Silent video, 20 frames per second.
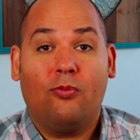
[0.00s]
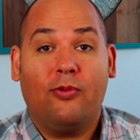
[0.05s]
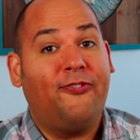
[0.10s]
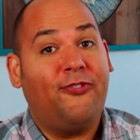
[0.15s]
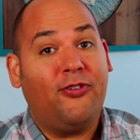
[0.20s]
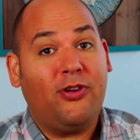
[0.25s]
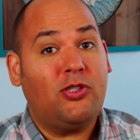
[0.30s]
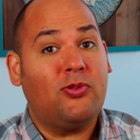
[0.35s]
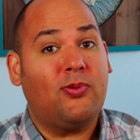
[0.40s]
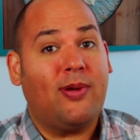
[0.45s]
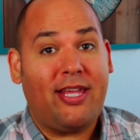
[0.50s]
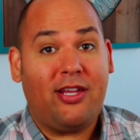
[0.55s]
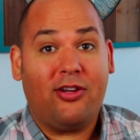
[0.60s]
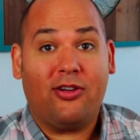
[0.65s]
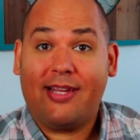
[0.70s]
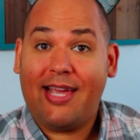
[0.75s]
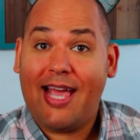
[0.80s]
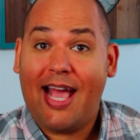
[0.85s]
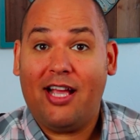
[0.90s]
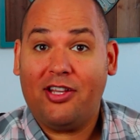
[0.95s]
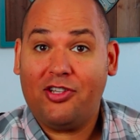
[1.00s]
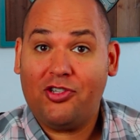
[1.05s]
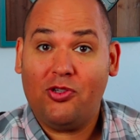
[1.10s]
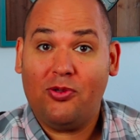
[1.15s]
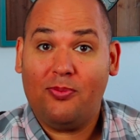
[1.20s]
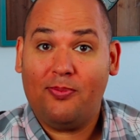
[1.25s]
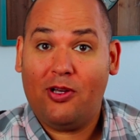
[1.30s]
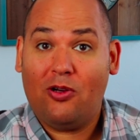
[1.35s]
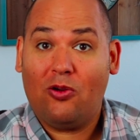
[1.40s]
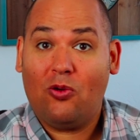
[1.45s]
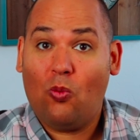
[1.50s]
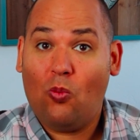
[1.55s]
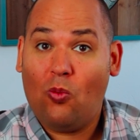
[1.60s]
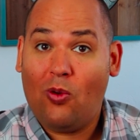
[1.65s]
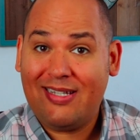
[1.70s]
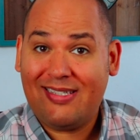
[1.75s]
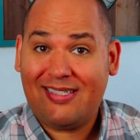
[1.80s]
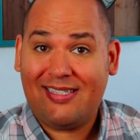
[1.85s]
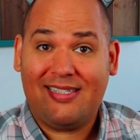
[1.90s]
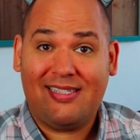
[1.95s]
Refrigerate your cashew milk
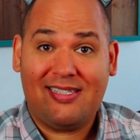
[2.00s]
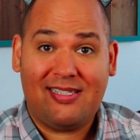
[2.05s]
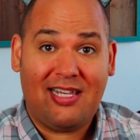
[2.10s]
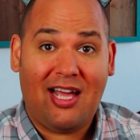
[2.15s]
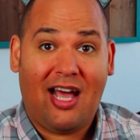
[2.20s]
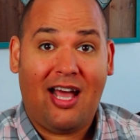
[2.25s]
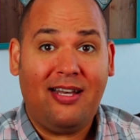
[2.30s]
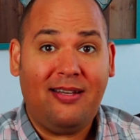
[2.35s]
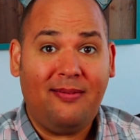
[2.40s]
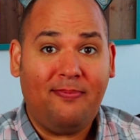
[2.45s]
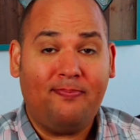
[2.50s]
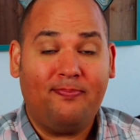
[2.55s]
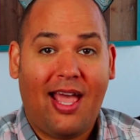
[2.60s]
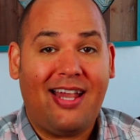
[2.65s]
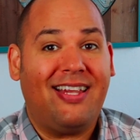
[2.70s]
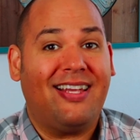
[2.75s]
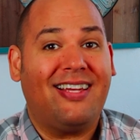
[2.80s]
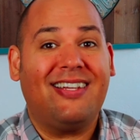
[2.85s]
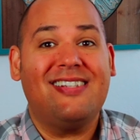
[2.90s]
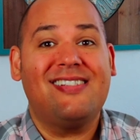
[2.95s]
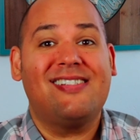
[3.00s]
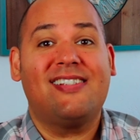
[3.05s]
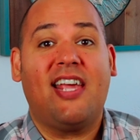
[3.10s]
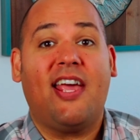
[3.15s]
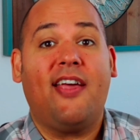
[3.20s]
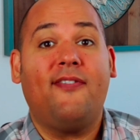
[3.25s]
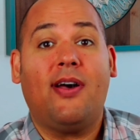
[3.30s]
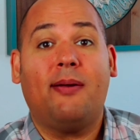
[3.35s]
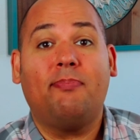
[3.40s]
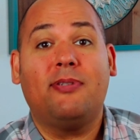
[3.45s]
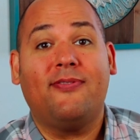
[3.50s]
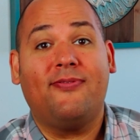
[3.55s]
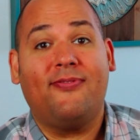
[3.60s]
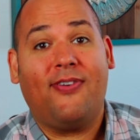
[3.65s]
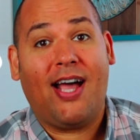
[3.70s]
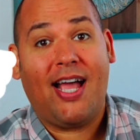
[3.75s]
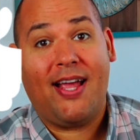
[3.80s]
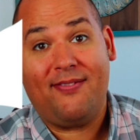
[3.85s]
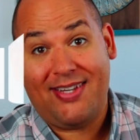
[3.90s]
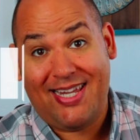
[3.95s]
once it's done, and it can save up to
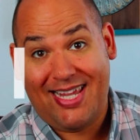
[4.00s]
five